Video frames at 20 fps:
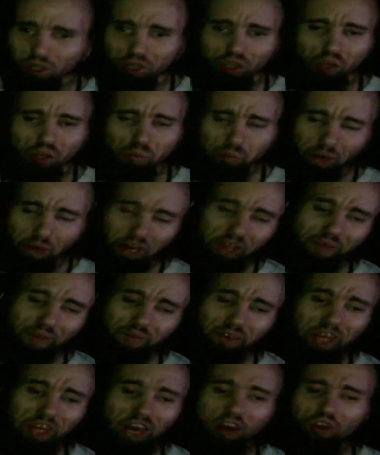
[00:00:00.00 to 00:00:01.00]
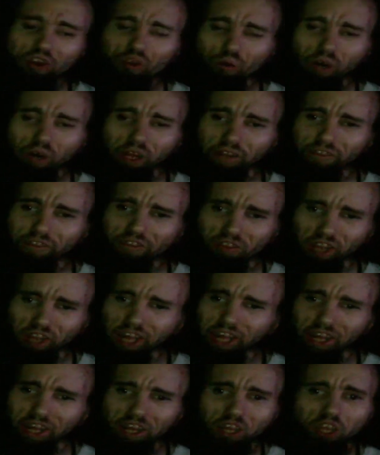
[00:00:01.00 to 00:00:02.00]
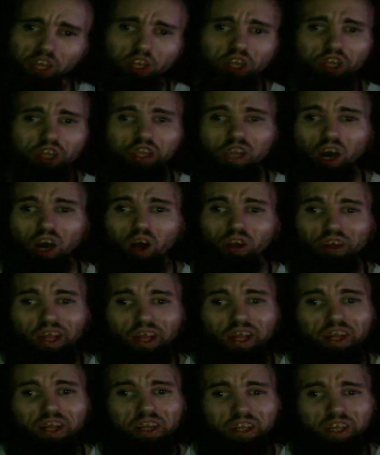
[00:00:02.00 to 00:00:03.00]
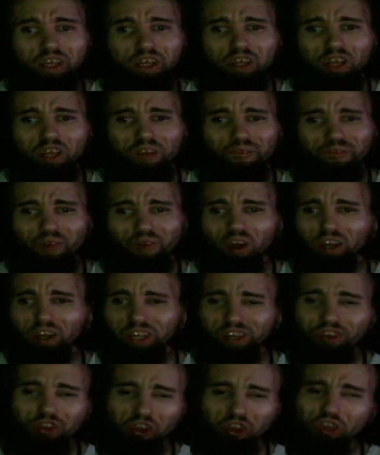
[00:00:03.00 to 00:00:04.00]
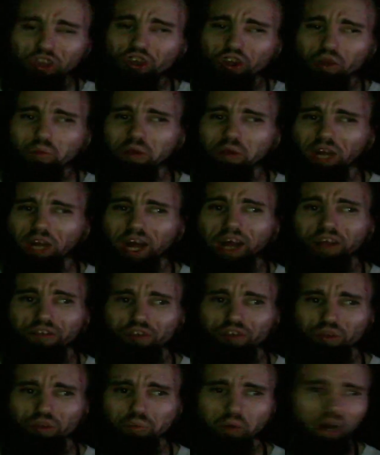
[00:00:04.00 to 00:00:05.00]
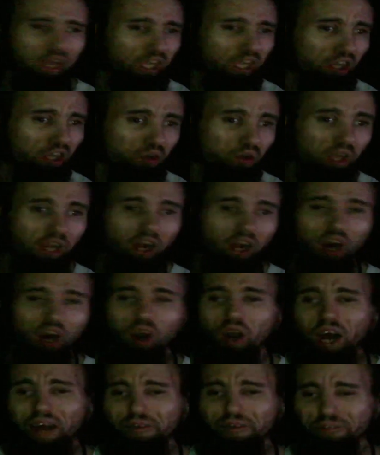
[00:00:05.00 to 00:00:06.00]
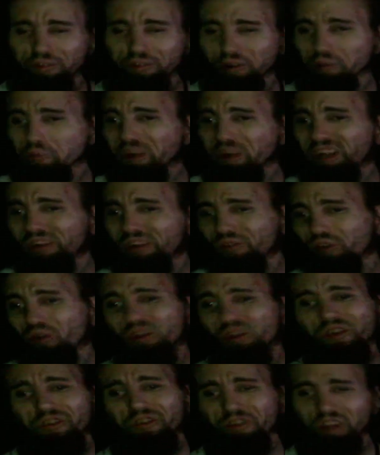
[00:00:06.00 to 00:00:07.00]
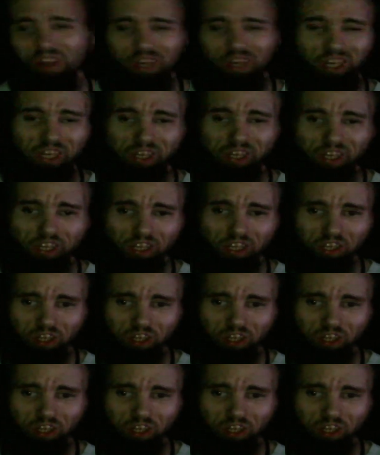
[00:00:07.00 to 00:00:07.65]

But even there to an extent, y'all didn't need to fucking dehumanize him like you did on livestream and made him do the shit that he did.